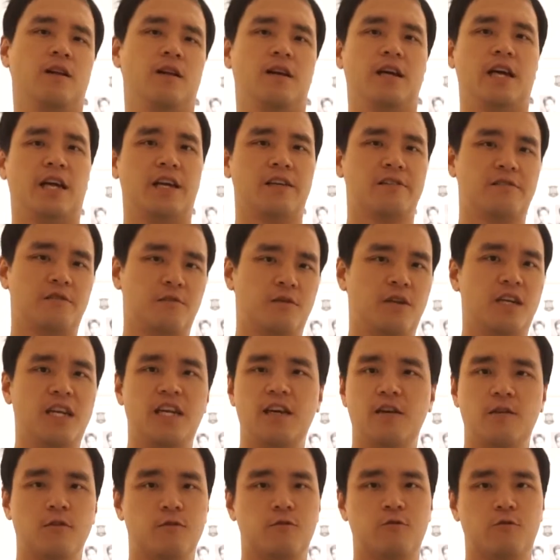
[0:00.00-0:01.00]
it is
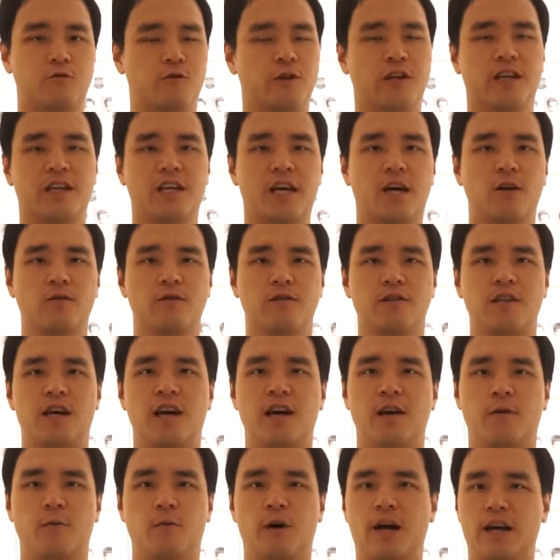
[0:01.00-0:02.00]
illegal to drink
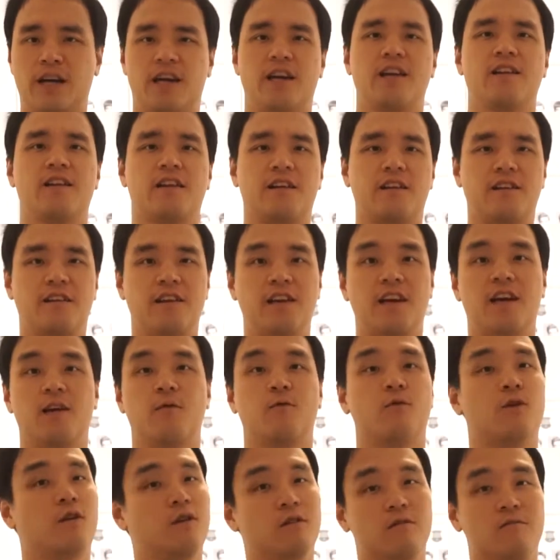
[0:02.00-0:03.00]
outside, why cannot here?
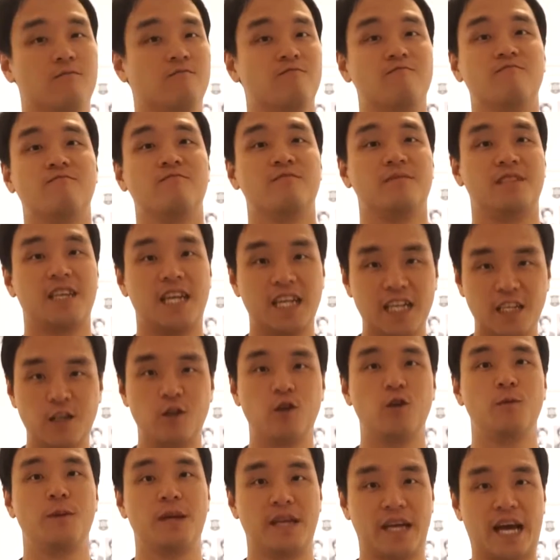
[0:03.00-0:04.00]
Well, then
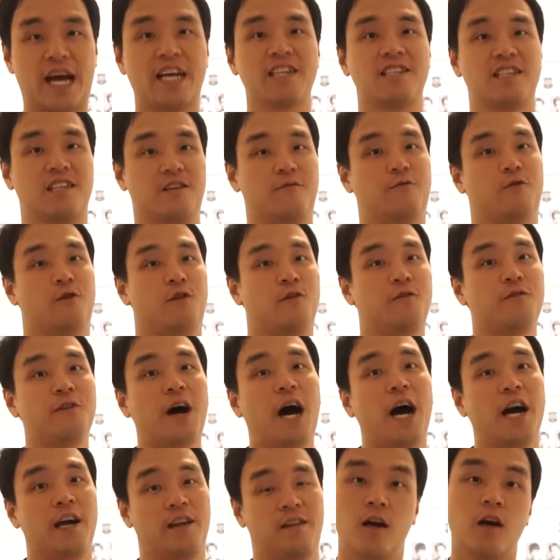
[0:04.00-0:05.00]
you'll be asking for a
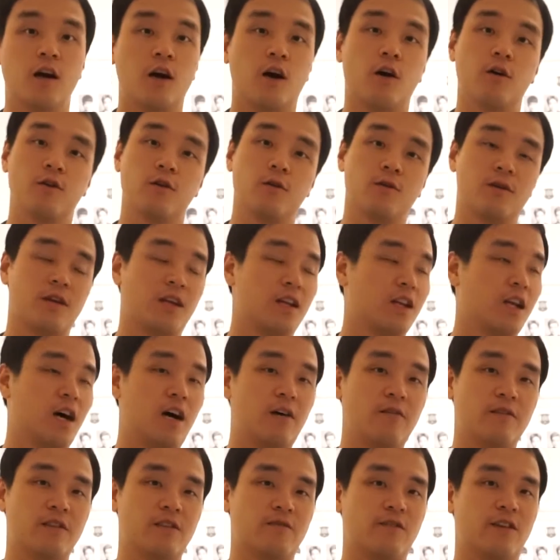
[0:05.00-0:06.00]
fine. Although the
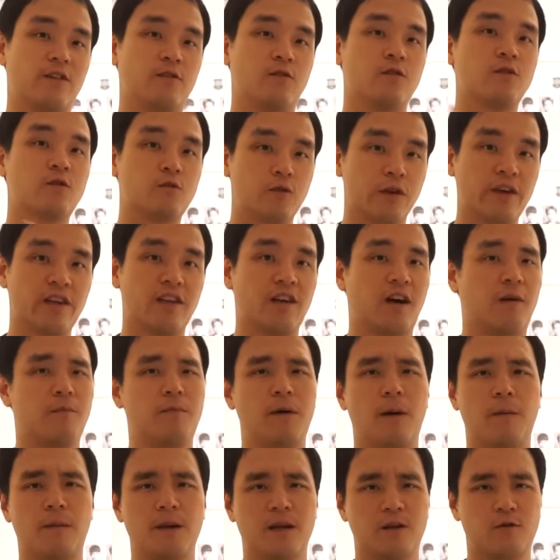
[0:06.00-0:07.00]
law is very strict on
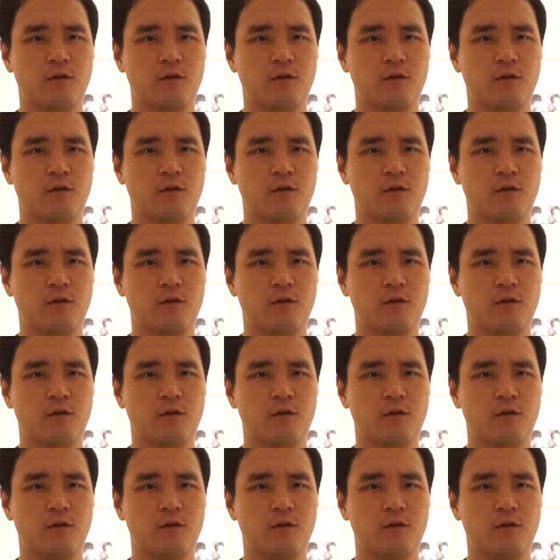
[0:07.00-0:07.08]
public